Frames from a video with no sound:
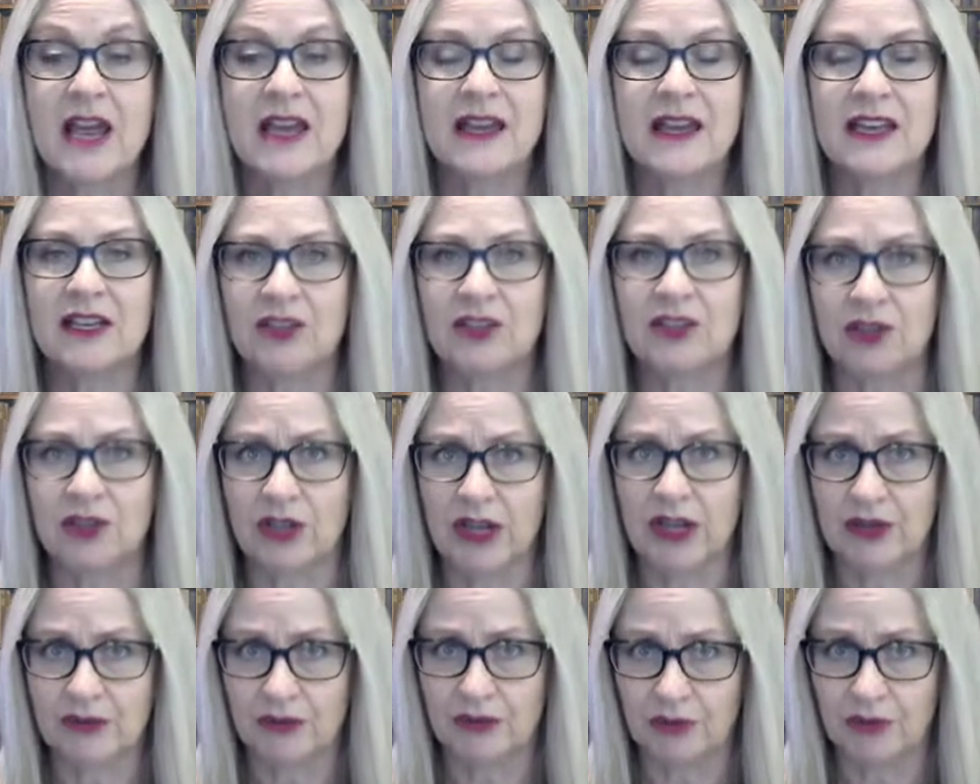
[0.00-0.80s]

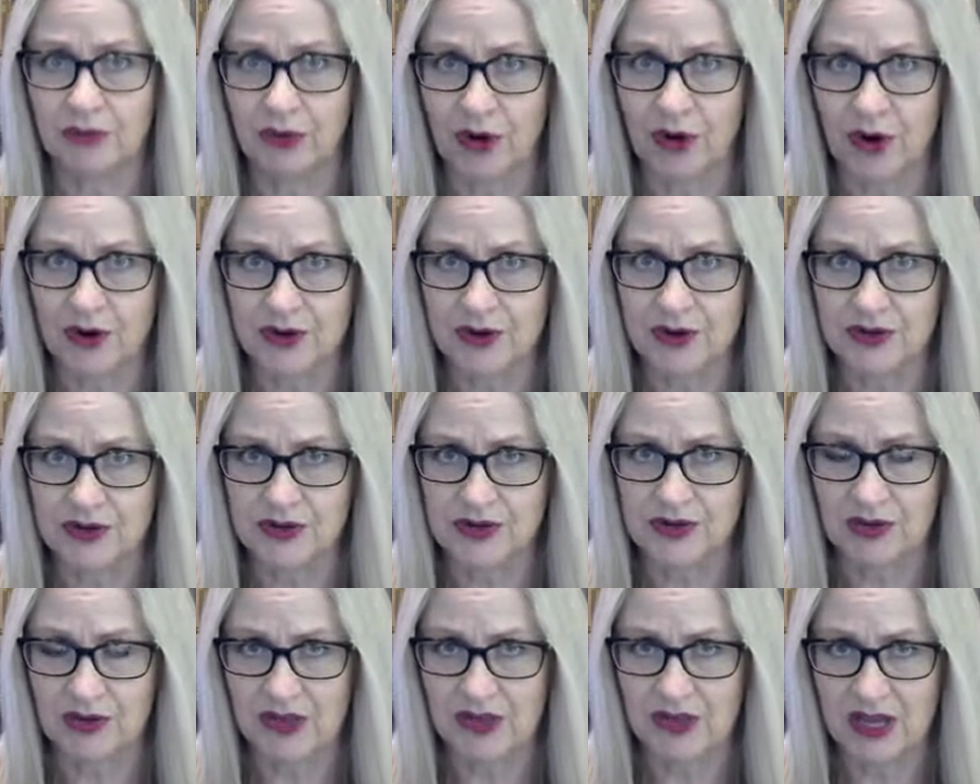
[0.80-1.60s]
Hill and
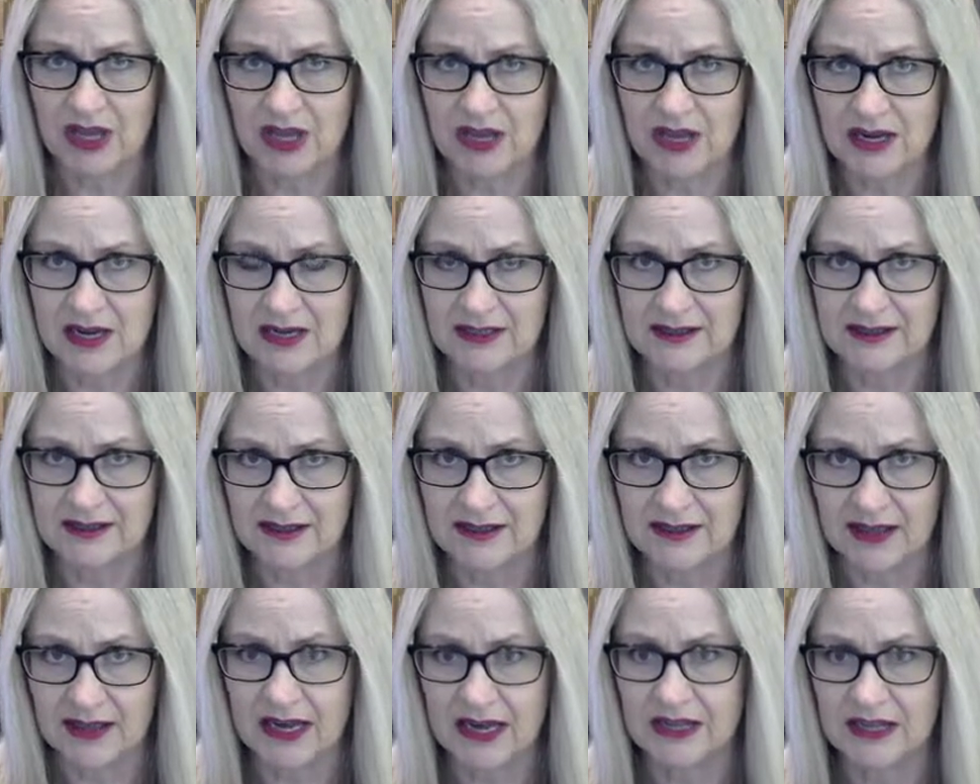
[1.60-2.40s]
Rose, there is
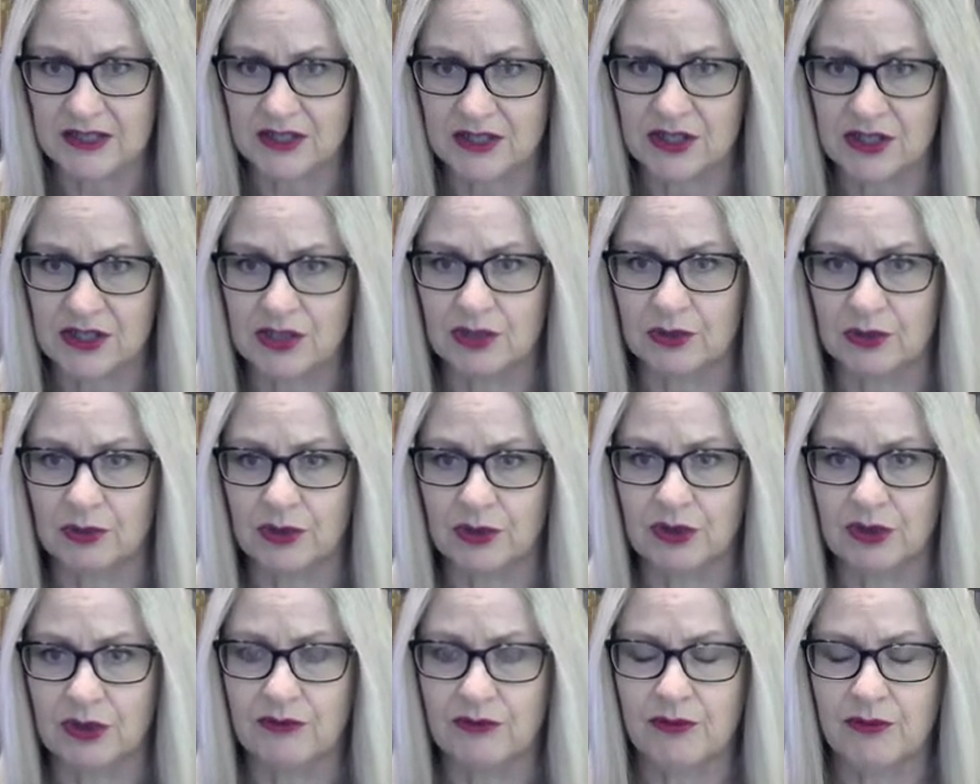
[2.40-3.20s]
the case that you're
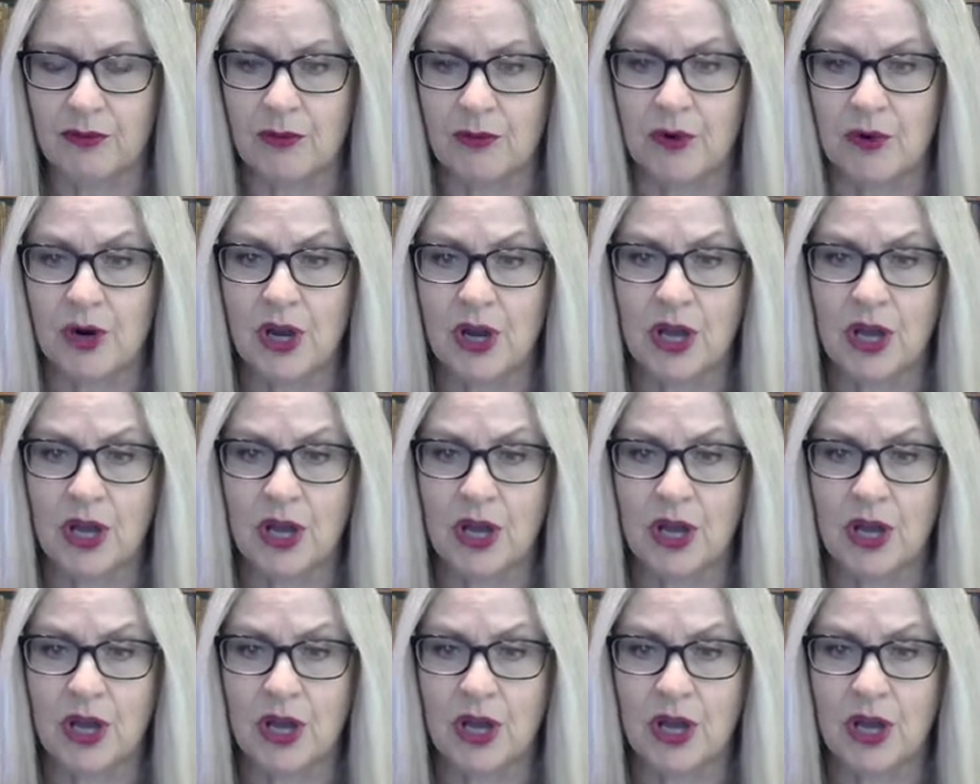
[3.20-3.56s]
looking for.